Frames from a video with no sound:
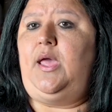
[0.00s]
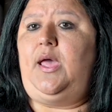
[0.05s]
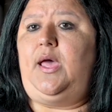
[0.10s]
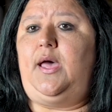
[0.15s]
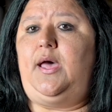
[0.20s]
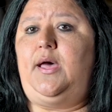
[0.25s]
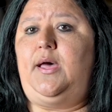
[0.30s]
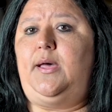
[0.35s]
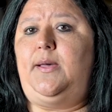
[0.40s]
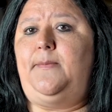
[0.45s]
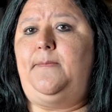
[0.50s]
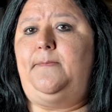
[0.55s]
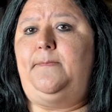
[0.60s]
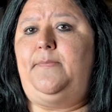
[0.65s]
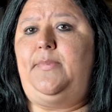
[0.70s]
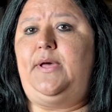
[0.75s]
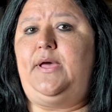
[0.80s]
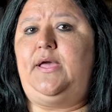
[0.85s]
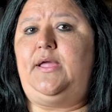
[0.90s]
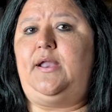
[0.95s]

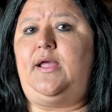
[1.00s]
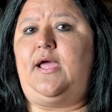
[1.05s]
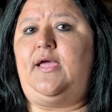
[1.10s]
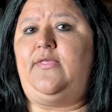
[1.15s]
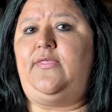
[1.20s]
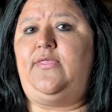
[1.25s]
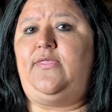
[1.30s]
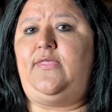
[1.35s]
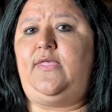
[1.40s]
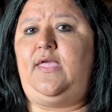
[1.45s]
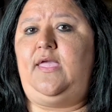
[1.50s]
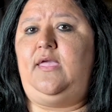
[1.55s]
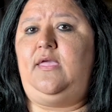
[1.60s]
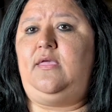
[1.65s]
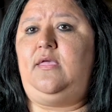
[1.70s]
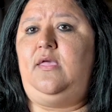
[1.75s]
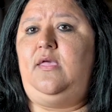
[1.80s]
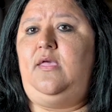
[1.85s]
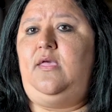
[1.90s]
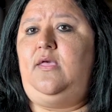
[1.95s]
But I
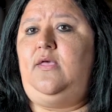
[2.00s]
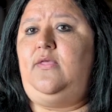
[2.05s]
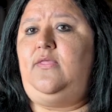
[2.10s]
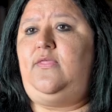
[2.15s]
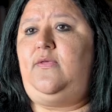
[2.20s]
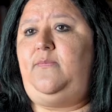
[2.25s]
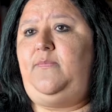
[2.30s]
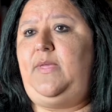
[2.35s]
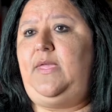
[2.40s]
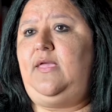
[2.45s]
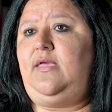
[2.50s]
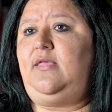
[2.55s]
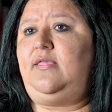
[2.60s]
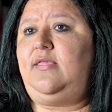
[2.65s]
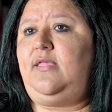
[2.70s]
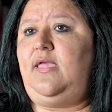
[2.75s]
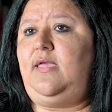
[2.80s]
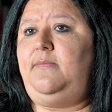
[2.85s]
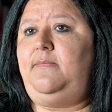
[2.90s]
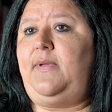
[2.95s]
think the
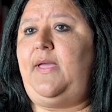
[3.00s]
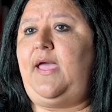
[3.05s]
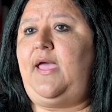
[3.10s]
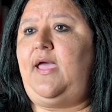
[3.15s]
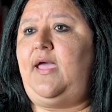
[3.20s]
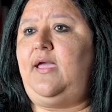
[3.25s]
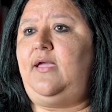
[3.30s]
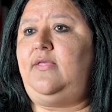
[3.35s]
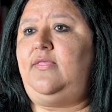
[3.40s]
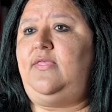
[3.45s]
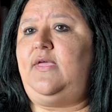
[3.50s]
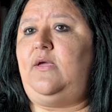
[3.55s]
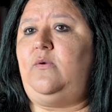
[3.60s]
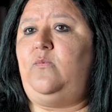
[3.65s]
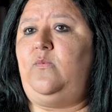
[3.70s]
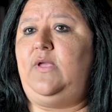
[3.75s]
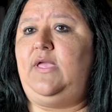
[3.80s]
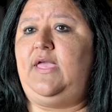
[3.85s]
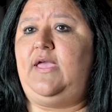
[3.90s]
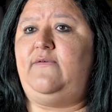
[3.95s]
biggest impact that
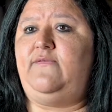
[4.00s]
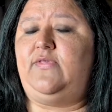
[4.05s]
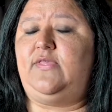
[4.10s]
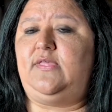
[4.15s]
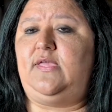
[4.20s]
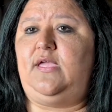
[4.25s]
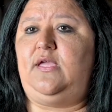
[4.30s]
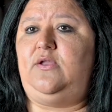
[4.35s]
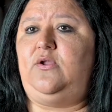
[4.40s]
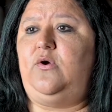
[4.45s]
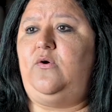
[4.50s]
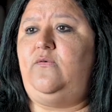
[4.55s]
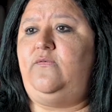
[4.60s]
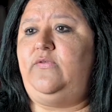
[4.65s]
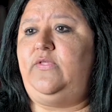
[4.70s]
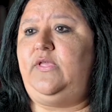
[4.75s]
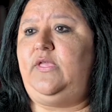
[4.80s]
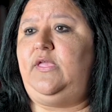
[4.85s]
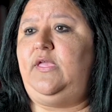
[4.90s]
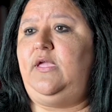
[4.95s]
we have seen over
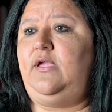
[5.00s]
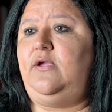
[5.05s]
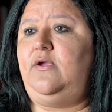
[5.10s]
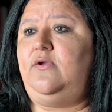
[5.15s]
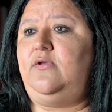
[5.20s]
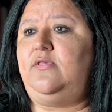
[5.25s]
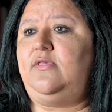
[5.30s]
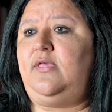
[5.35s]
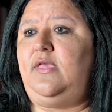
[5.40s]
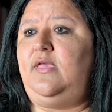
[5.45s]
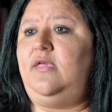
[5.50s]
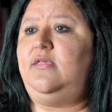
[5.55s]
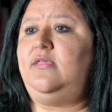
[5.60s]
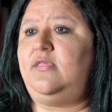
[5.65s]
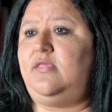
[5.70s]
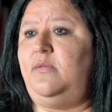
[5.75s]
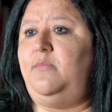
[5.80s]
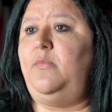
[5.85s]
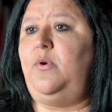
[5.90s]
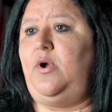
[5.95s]
the years is
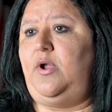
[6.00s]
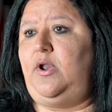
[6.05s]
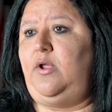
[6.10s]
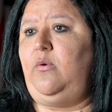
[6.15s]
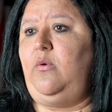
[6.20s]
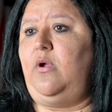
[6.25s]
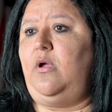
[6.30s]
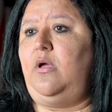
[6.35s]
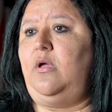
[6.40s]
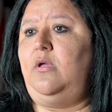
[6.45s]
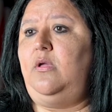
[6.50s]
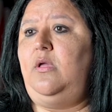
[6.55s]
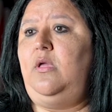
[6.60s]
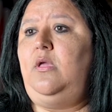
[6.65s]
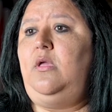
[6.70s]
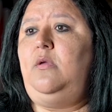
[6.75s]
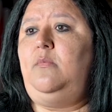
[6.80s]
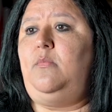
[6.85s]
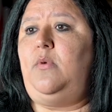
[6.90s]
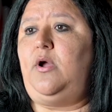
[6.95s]
the Mardi Gras.
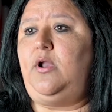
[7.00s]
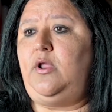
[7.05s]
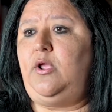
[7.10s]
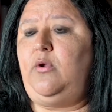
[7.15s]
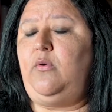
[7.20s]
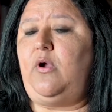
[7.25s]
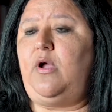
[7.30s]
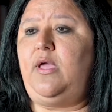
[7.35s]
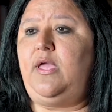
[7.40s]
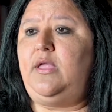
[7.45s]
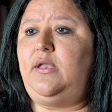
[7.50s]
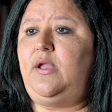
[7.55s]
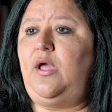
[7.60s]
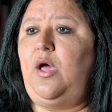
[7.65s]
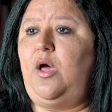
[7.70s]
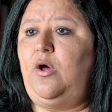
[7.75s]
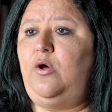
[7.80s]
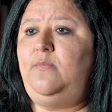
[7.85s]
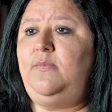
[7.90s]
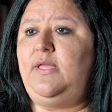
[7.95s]
Mardi Gras in
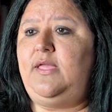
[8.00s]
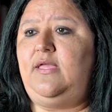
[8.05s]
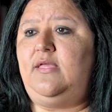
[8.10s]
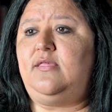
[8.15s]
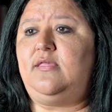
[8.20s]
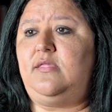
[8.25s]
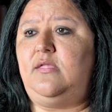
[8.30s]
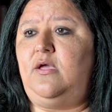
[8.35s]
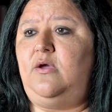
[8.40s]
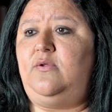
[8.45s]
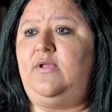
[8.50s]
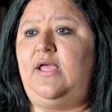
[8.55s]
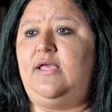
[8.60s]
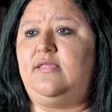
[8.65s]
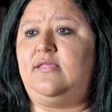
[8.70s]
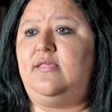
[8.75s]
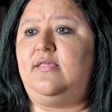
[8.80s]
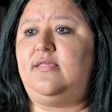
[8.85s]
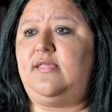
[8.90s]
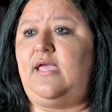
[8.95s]
Houma is known as
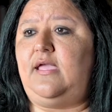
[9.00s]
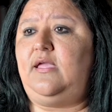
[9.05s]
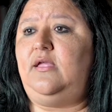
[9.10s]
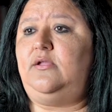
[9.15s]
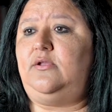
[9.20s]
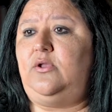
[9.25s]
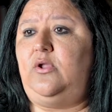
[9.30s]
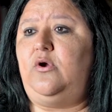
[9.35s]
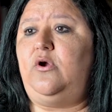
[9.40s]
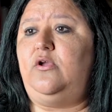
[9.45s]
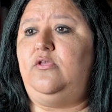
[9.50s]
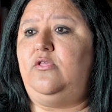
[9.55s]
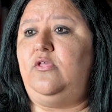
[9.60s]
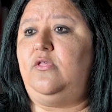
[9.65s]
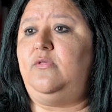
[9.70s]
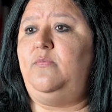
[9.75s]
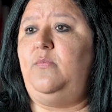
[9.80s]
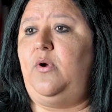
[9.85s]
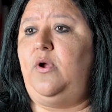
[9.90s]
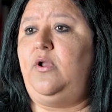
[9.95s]
the second
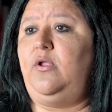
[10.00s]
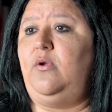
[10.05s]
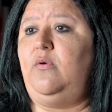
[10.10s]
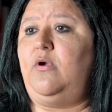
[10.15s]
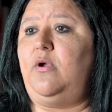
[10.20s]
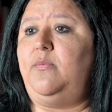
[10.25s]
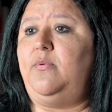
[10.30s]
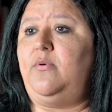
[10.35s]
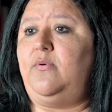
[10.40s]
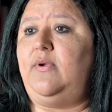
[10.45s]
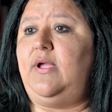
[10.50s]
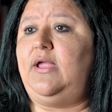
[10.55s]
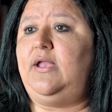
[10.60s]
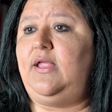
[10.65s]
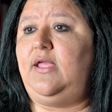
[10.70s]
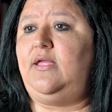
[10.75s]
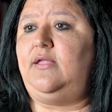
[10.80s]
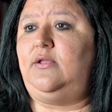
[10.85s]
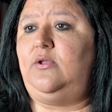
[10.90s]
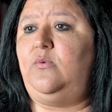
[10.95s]
largest Mardi Gras parade
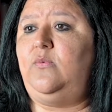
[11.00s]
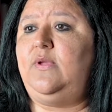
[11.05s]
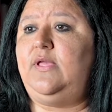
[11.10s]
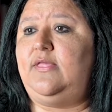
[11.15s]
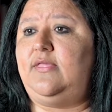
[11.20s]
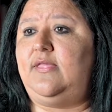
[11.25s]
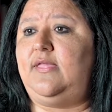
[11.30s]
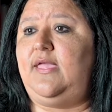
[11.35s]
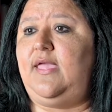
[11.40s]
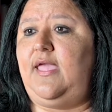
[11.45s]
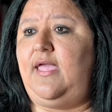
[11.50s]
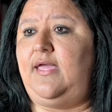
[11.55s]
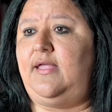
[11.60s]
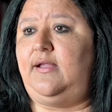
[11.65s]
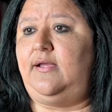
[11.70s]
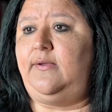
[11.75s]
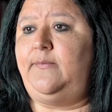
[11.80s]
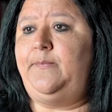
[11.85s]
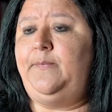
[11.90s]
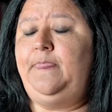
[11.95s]
in
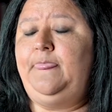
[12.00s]
Louisiana,